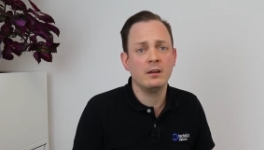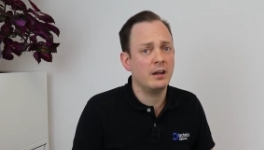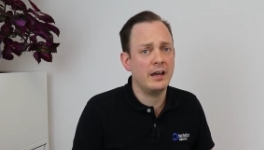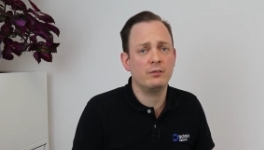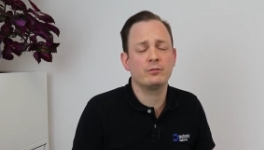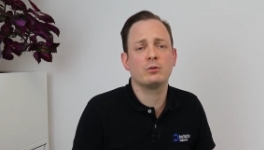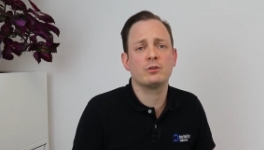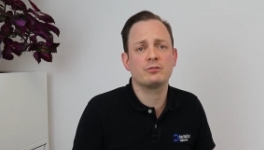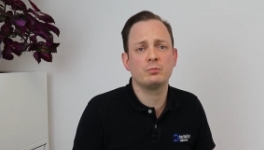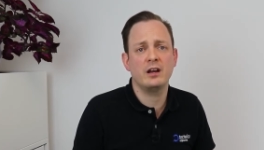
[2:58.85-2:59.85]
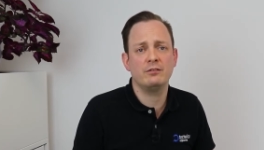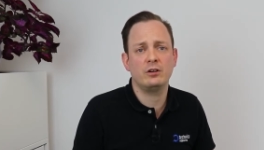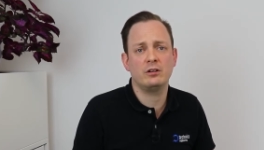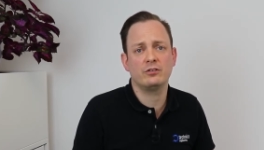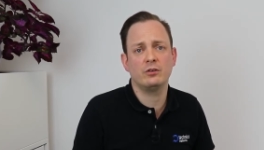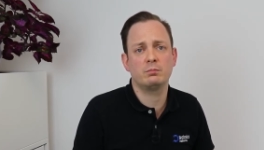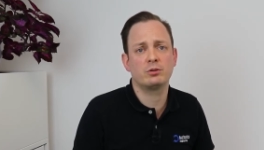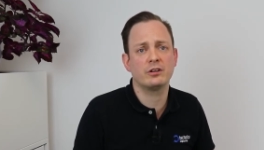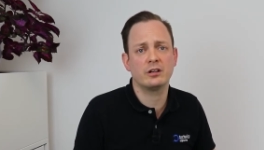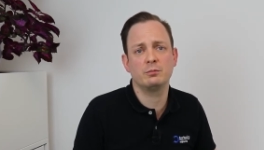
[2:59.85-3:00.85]
And of course, we have also a
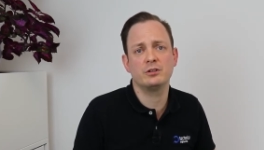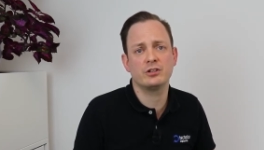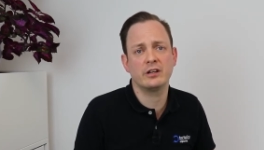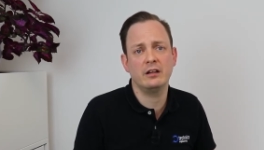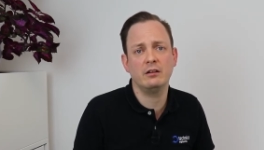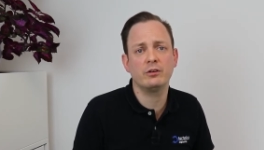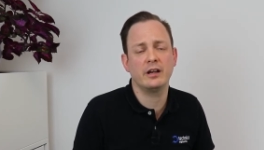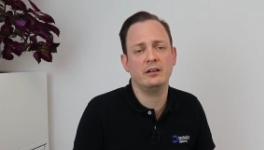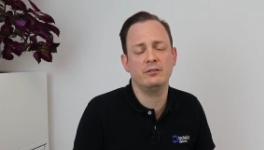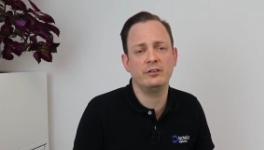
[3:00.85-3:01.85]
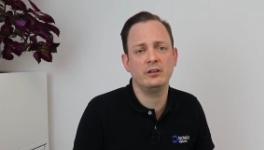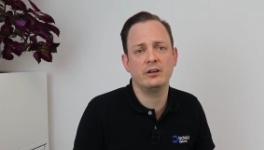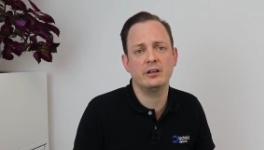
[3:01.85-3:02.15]
product which you can look at if you're